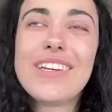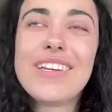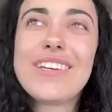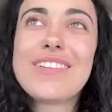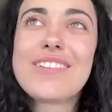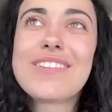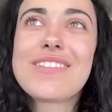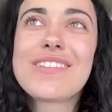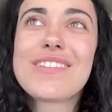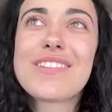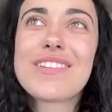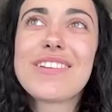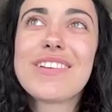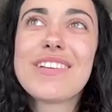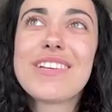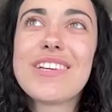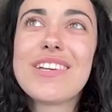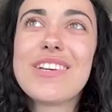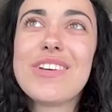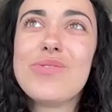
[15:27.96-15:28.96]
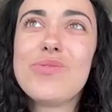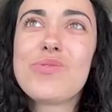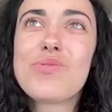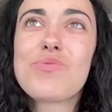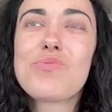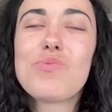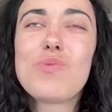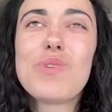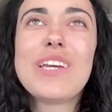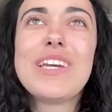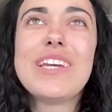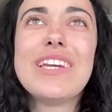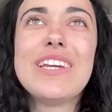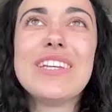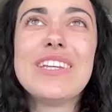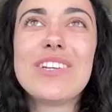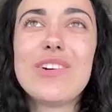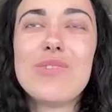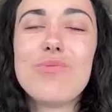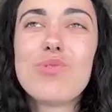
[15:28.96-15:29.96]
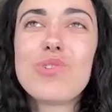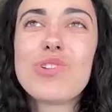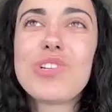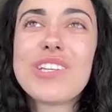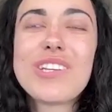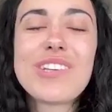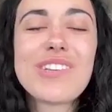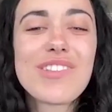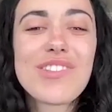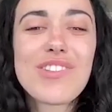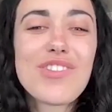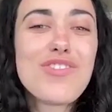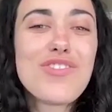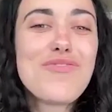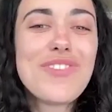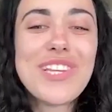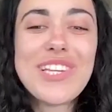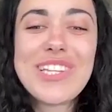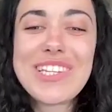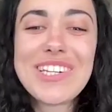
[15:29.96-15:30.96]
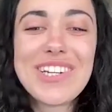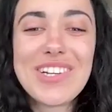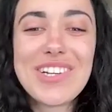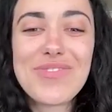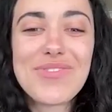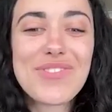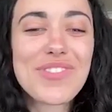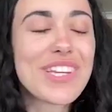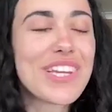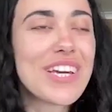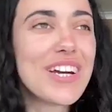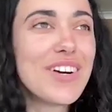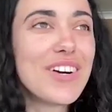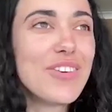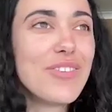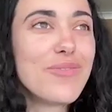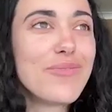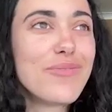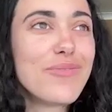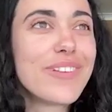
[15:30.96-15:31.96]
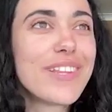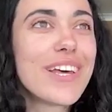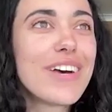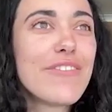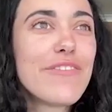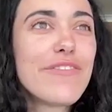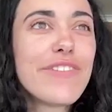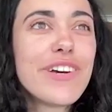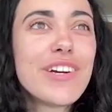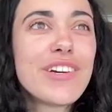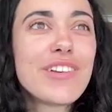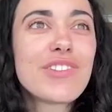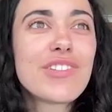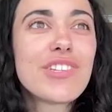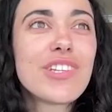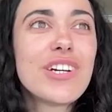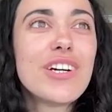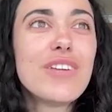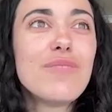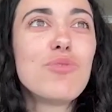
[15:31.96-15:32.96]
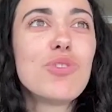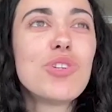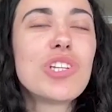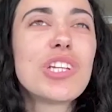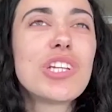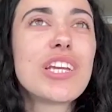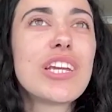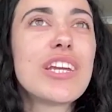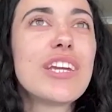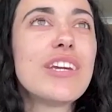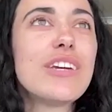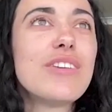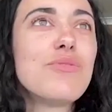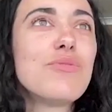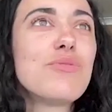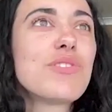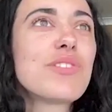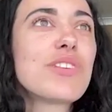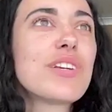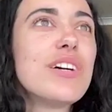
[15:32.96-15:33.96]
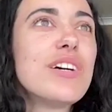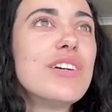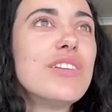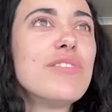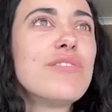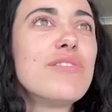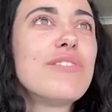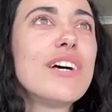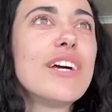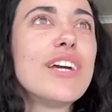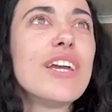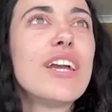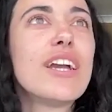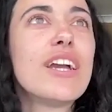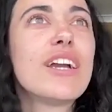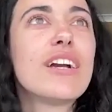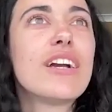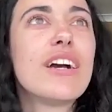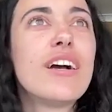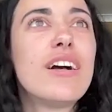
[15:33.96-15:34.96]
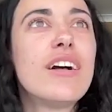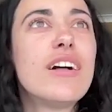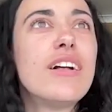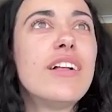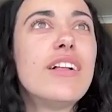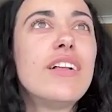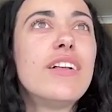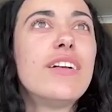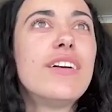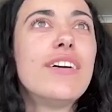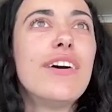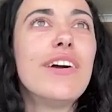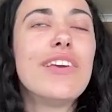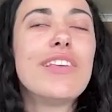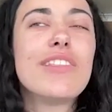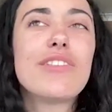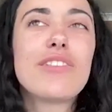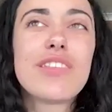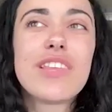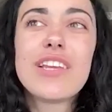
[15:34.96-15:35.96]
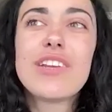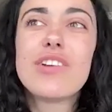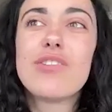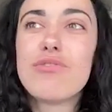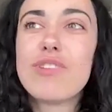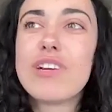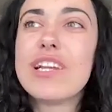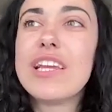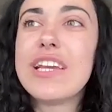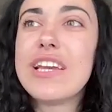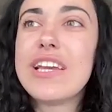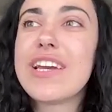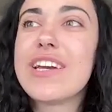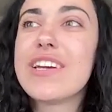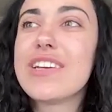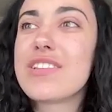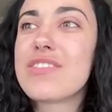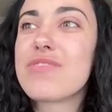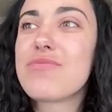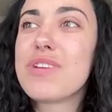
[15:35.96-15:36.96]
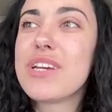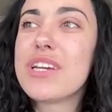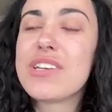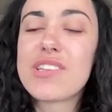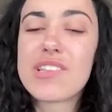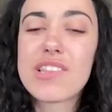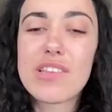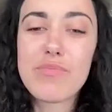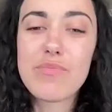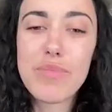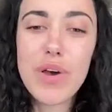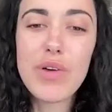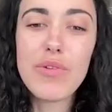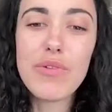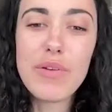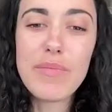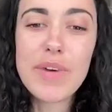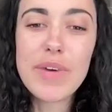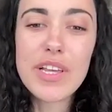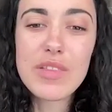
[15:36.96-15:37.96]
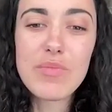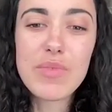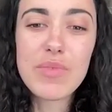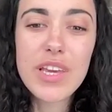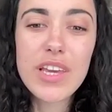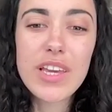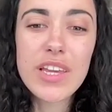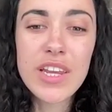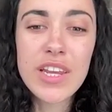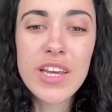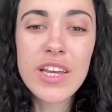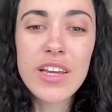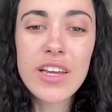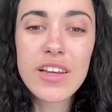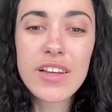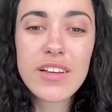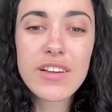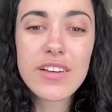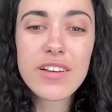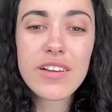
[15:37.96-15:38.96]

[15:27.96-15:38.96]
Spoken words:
it was weird. I've watched it so many times now, but that first time watching it, it was kind of like the thing that really gets me is the poem at the beginning